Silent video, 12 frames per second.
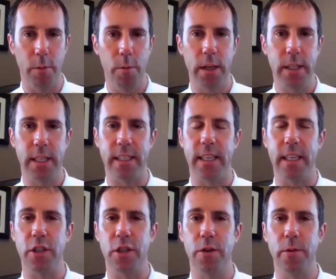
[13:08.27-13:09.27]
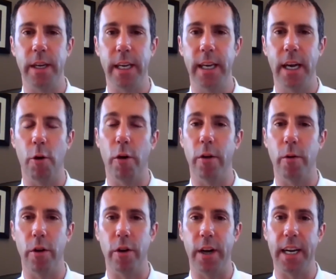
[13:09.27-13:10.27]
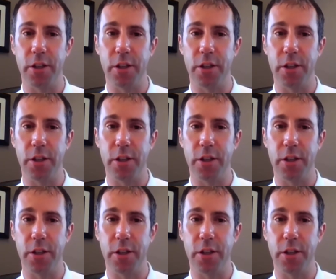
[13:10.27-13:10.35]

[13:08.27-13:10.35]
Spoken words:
what he's doing or not